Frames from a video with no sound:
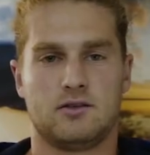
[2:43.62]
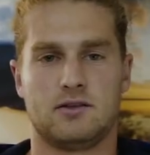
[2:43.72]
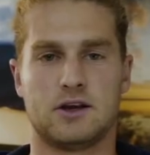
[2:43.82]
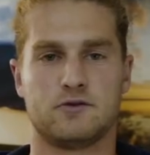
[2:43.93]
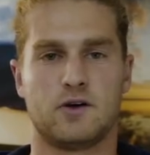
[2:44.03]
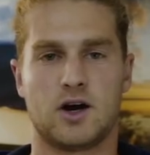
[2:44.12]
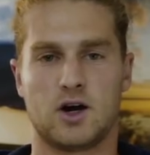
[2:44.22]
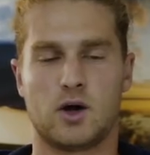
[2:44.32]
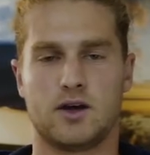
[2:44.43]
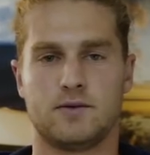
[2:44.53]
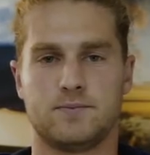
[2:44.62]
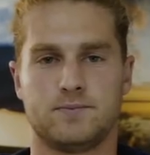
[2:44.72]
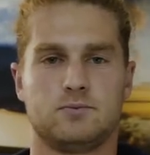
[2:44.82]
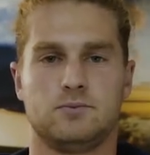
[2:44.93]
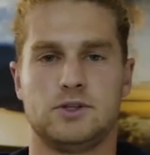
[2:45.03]
and you fire away.
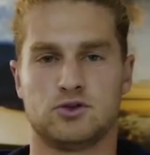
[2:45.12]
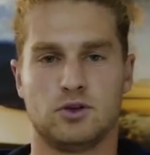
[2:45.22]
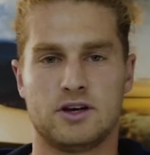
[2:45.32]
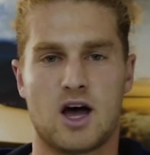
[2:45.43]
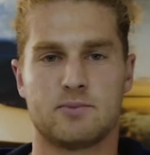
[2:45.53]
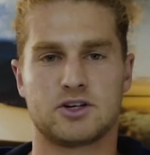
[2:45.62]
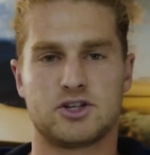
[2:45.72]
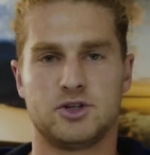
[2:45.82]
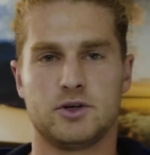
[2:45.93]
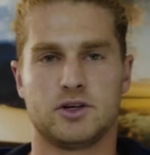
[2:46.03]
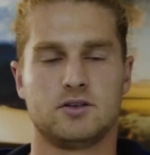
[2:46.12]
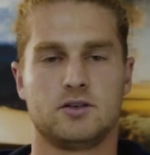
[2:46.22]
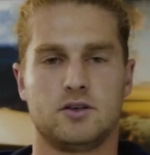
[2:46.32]
There's really not much to it.